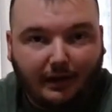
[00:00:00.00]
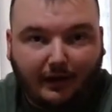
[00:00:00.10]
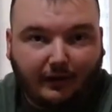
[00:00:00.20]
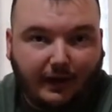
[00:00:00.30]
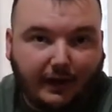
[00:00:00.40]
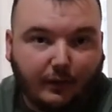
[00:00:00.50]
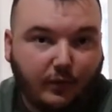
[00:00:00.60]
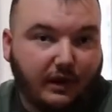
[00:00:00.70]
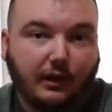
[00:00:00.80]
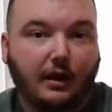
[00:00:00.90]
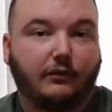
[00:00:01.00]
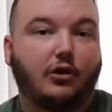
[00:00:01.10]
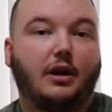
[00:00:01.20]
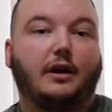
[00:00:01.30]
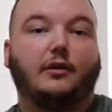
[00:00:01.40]
Next thing that we love
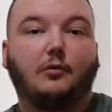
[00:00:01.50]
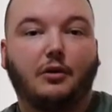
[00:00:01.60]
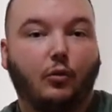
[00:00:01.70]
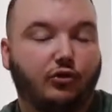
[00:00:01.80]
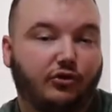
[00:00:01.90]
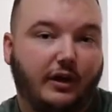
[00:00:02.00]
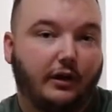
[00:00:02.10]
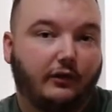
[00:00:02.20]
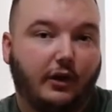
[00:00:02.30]
running, a little bit of Worcestershire